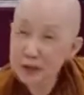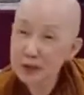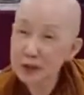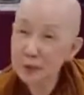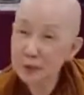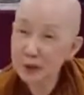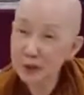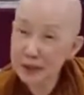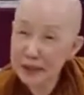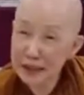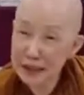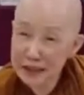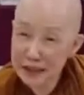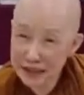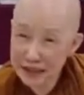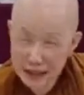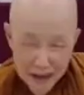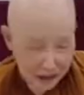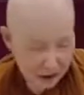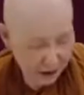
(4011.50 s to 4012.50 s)
supporting us
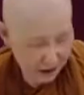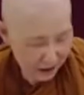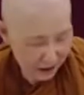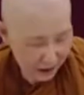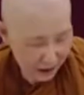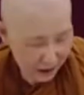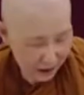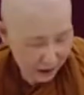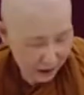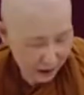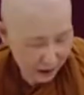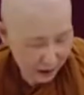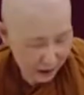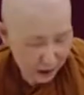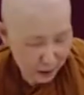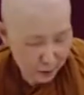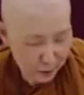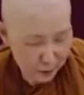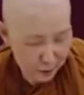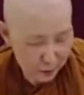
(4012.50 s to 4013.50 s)
and
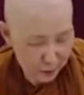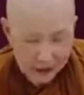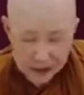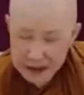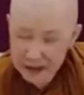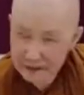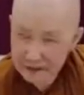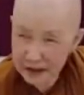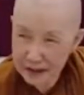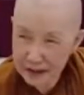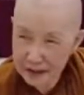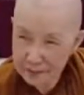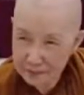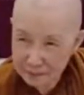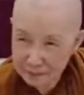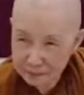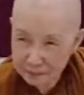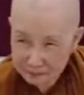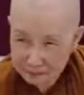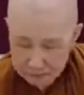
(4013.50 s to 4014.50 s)
at BSV.
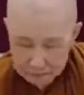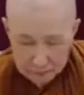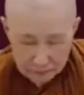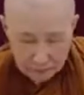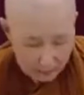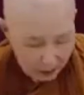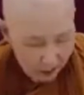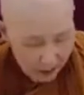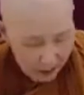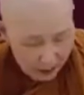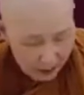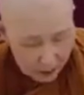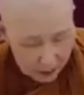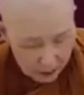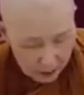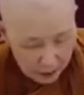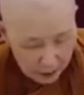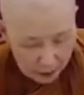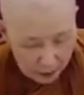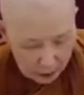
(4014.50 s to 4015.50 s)
And
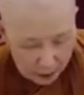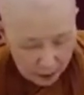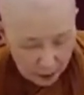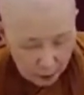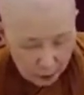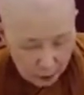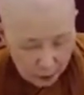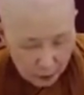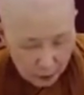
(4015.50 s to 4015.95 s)
we